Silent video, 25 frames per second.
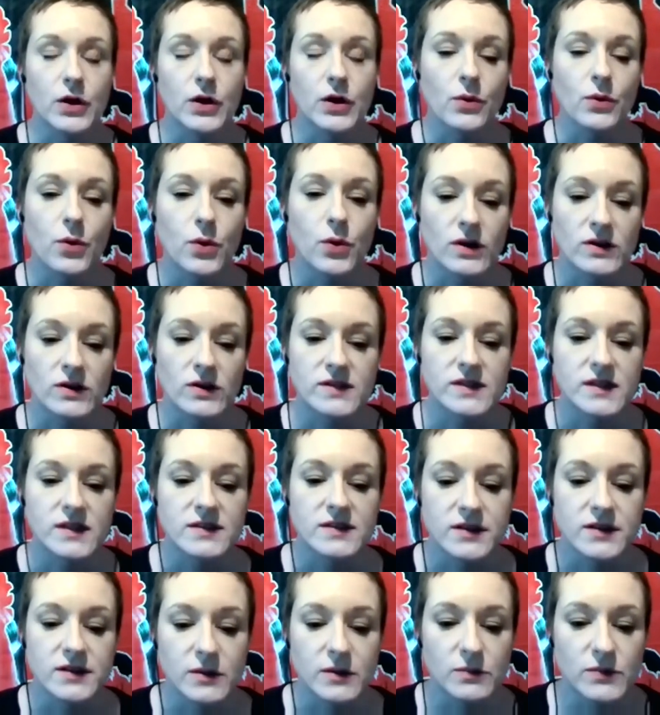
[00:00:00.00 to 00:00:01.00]
court
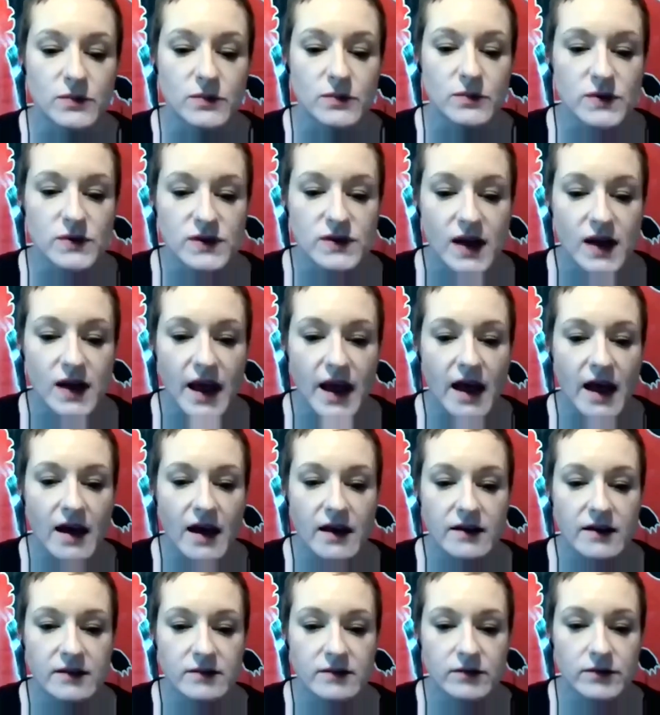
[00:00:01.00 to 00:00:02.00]
systems
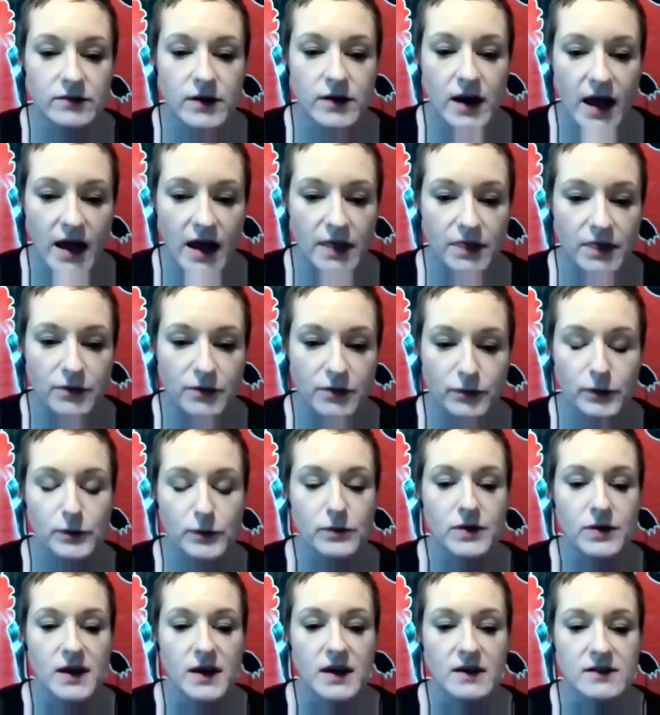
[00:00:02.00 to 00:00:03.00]
and through
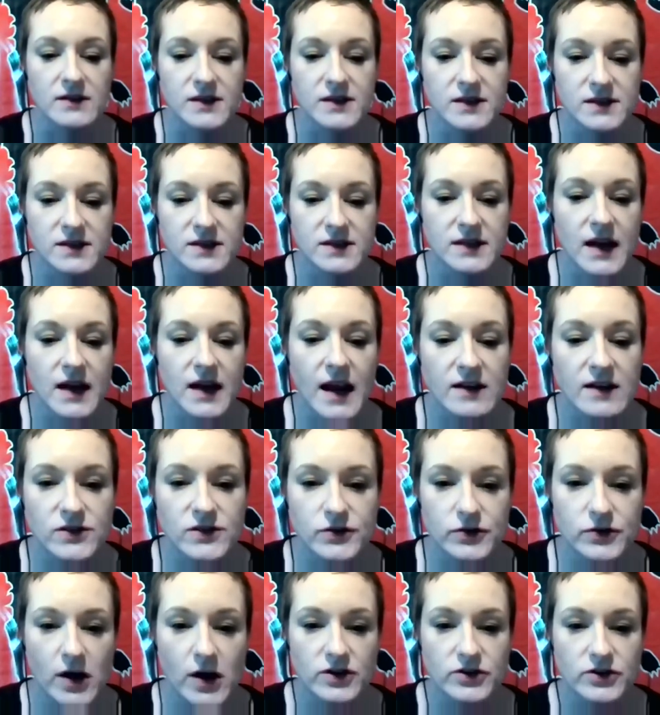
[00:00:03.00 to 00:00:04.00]
these state
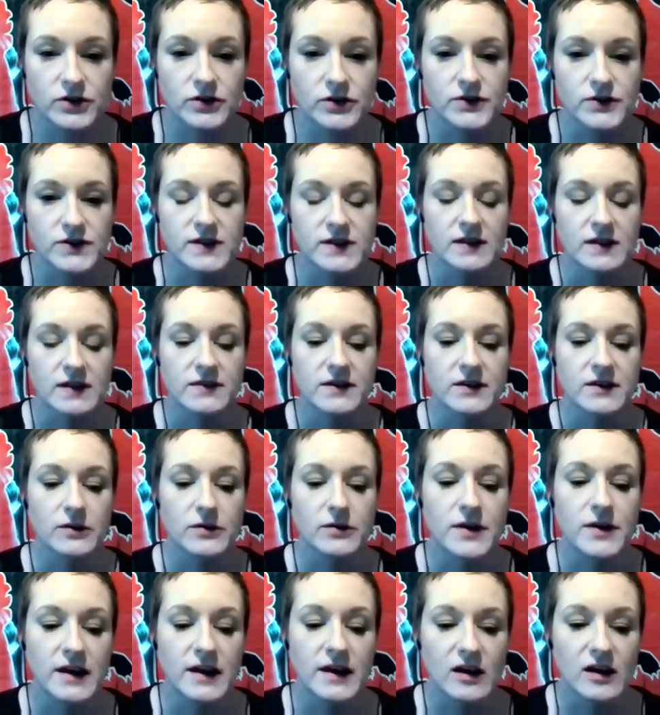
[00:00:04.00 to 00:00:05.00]
structures, that they're
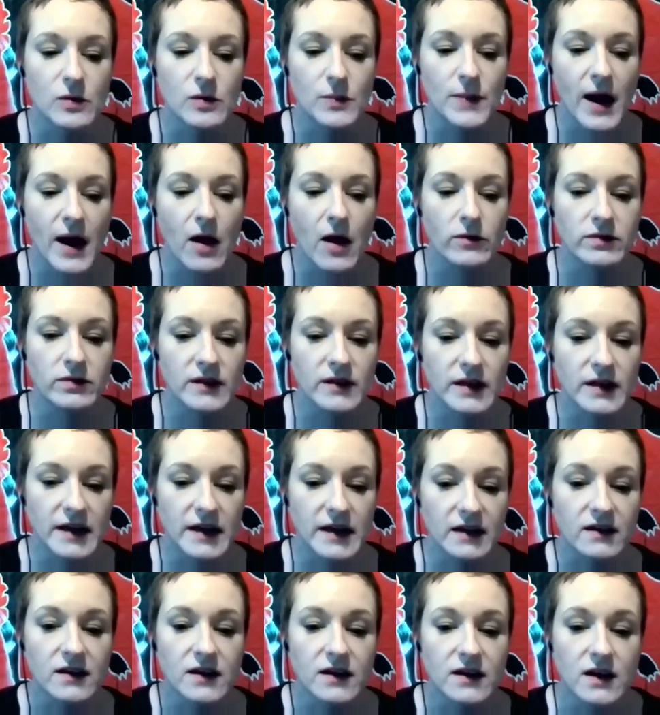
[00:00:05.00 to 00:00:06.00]
thinking about like
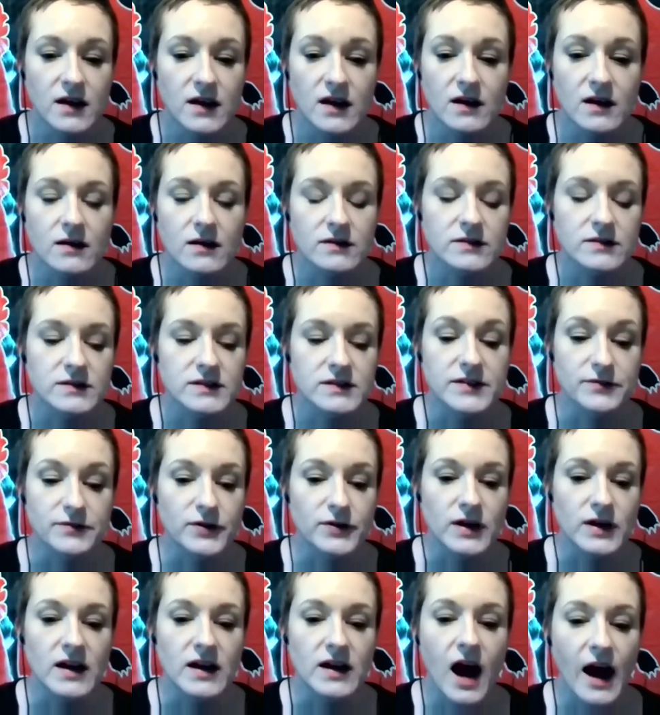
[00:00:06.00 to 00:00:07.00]

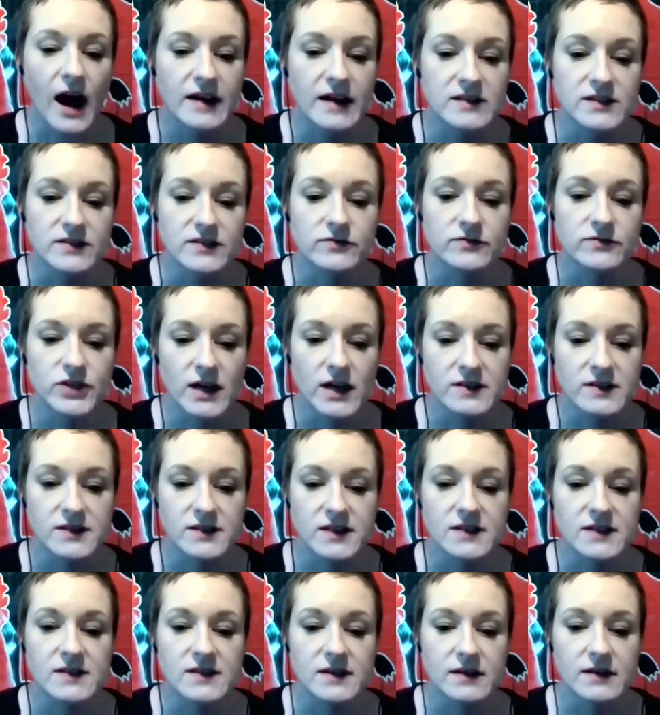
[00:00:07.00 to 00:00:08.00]
different kinds of
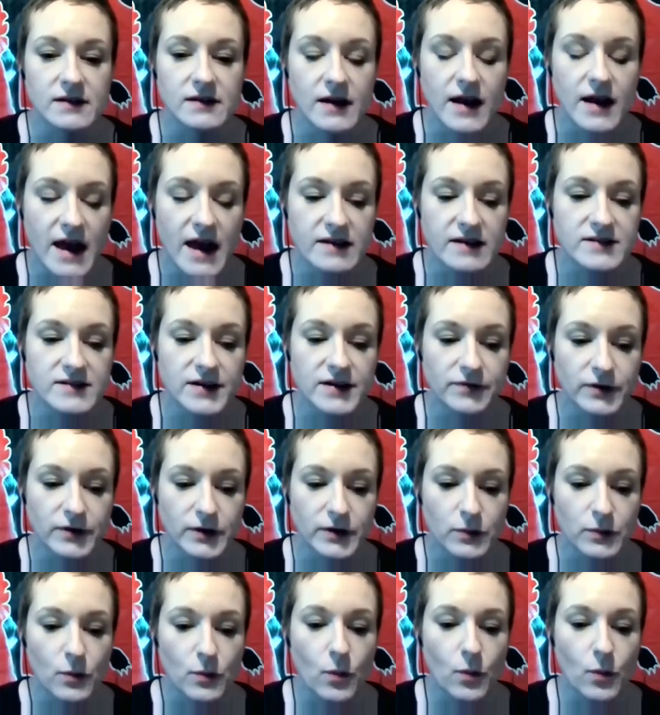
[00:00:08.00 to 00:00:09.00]
justice and
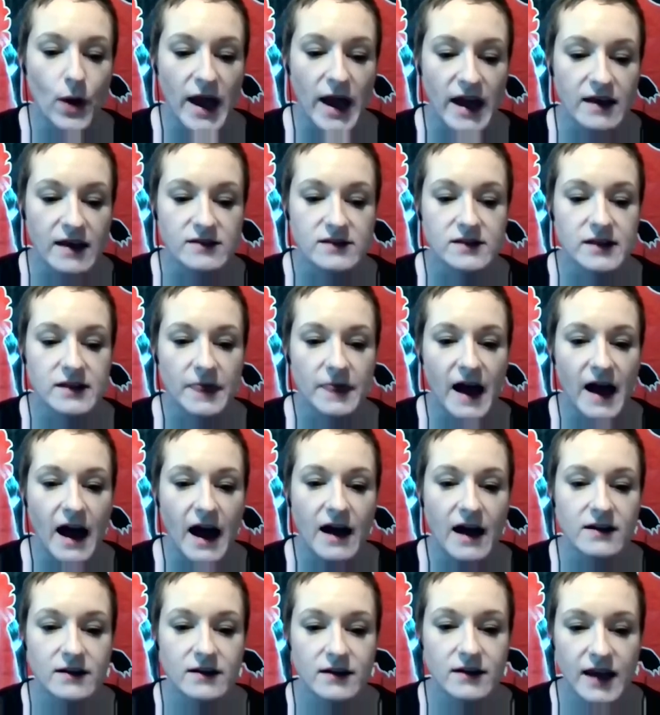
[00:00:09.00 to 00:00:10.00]
different ways that
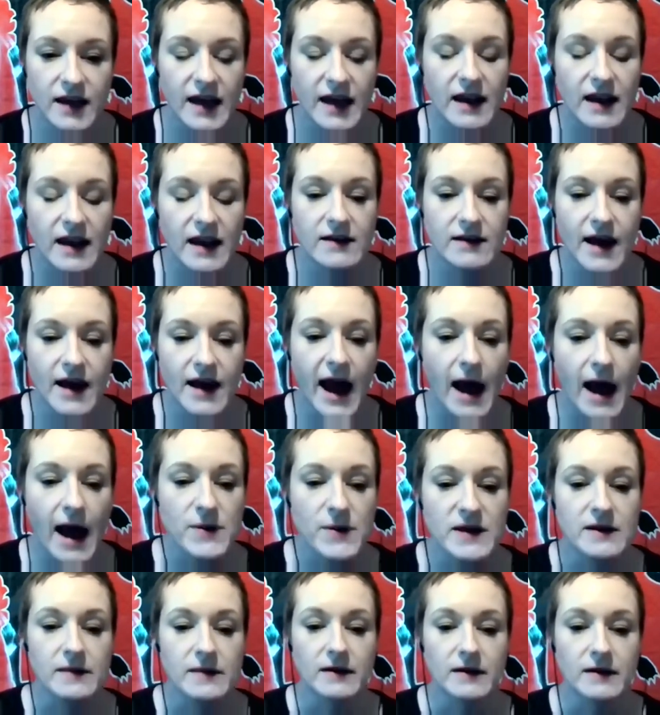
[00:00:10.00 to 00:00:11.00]
can
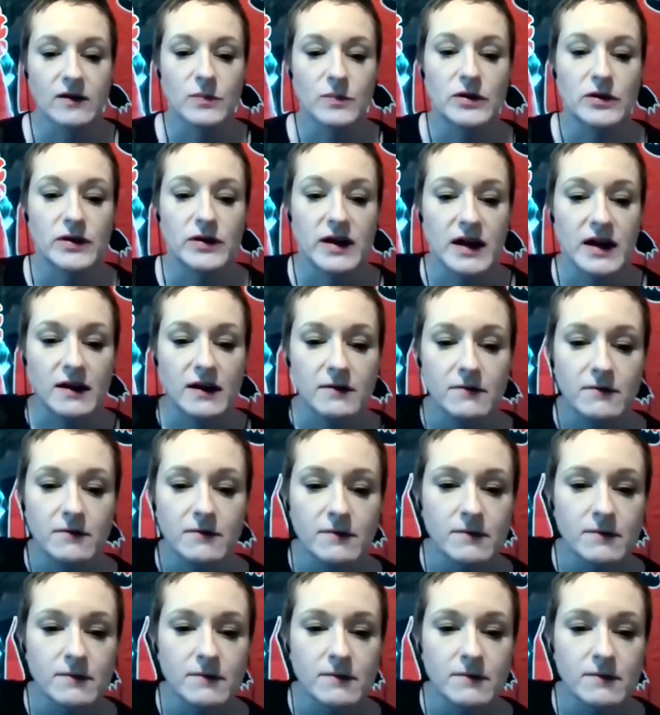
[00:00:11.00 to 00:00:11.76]
happen in a community?